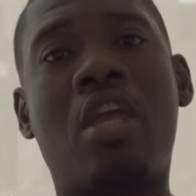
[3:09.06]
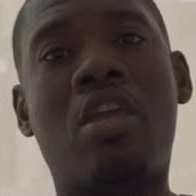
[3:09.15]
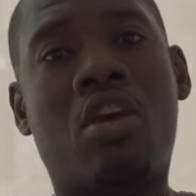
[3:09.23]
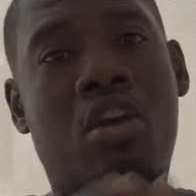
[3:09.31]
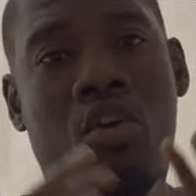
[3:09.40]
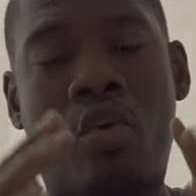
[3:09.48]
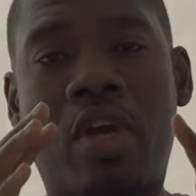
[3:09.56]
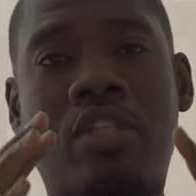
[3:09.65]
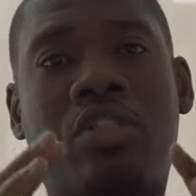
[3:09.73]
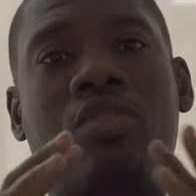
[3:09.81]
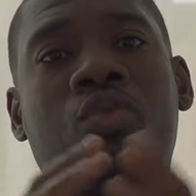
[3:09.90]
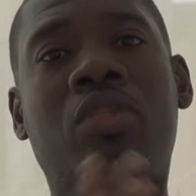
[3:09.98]
you're going
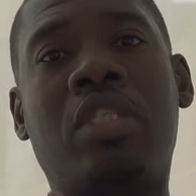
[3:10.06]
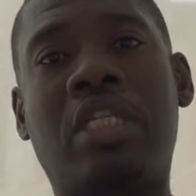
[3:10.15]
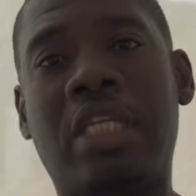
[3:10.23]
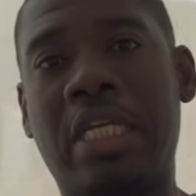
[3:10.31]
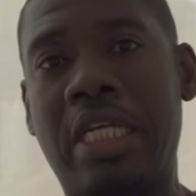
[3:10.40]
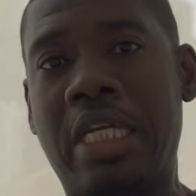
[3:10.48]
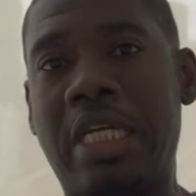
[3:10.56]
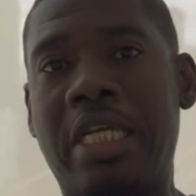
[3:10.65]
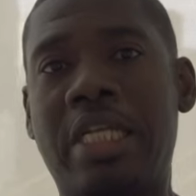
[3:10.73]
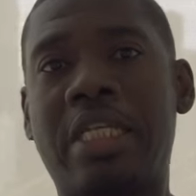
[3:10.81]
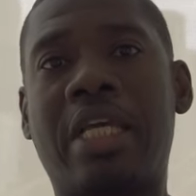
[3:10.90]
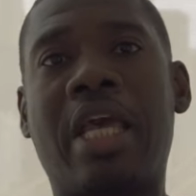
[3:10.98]
to
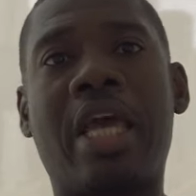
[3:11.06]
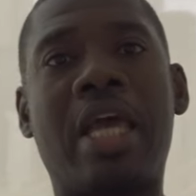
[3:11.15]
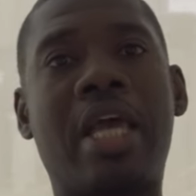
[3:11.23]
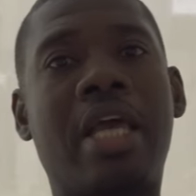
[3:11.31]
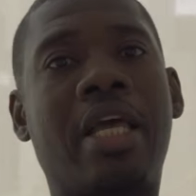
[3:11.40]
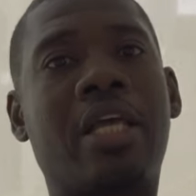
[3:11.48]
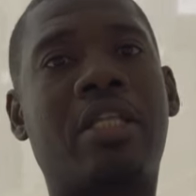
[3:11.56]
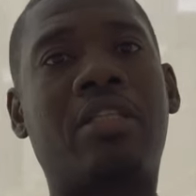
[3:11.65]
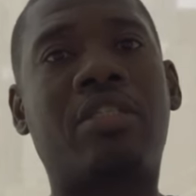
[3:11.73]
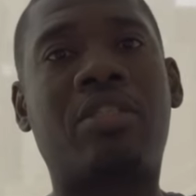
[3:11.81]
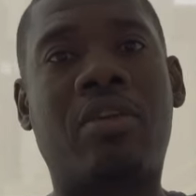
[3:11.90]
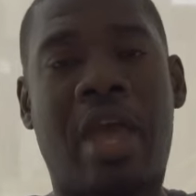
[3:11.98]
need
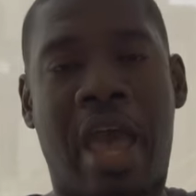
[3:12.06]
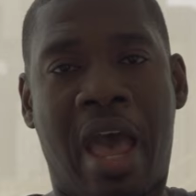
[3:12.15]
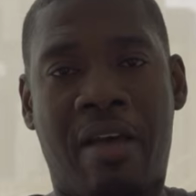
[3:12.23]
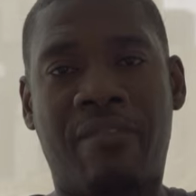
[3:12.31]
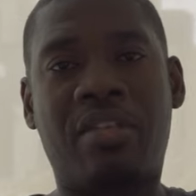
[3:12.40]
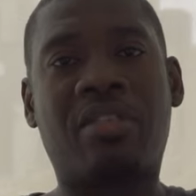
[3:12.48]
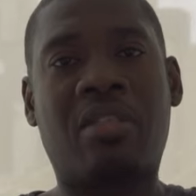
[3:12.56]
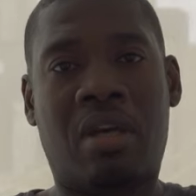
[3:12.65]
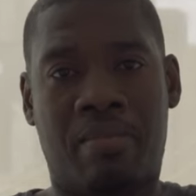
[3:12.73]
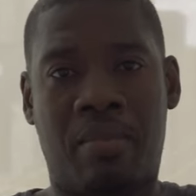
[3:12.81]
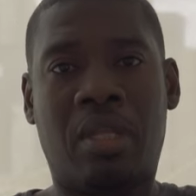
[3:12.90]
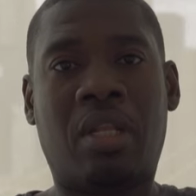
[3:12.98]
to have
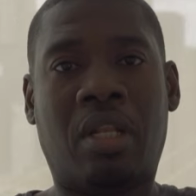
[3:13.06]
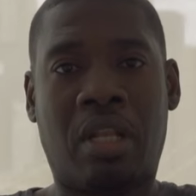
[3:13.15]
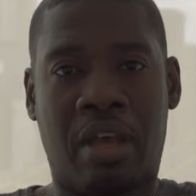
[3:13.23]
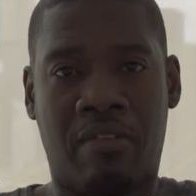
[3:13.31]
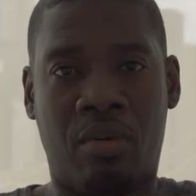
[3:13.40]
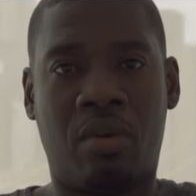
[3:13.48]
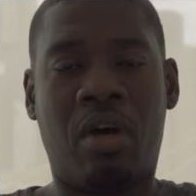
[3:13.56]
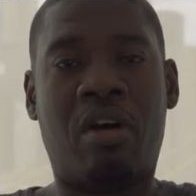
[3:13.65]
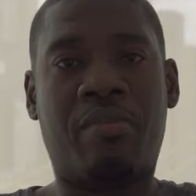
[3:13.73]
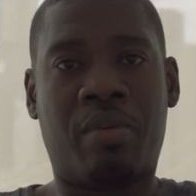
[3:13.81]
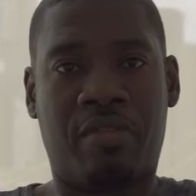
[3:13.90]
some level of